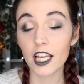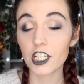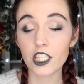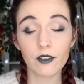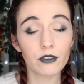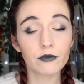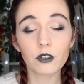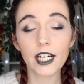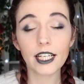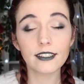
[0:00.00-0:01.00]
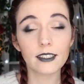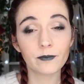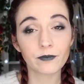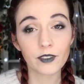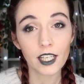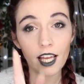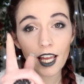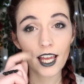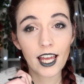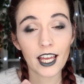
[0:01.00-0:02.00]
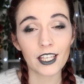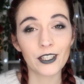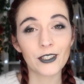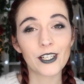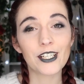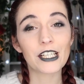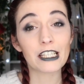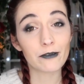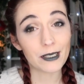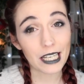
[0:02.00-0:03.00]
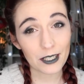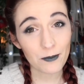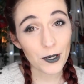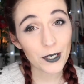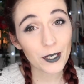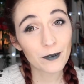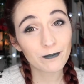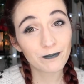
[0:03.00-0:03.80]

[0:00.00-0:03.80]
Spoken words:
ShelfLove Create, you're gonna give me that book.